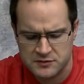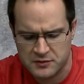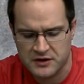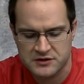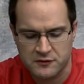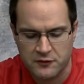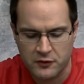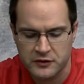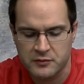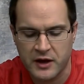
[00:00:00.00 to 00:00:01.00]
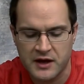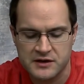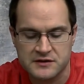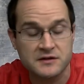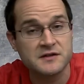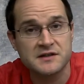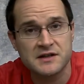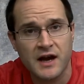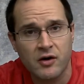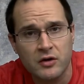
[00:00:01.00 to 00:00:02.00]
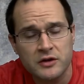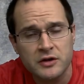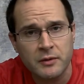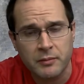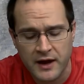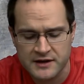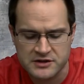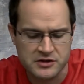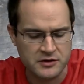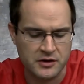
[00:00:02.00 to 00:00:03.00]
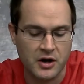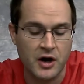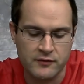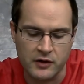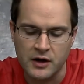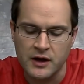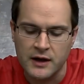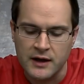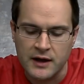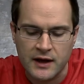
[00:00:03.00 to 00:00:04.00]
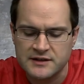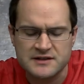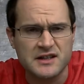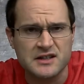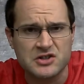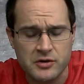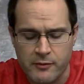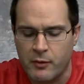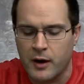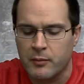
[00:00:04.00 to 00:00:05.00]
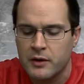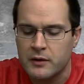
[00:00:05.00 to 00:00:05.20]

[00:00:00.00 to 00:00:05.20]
because you folded the pages, they'll stick out a little bit past your cover. I just like to trim them up.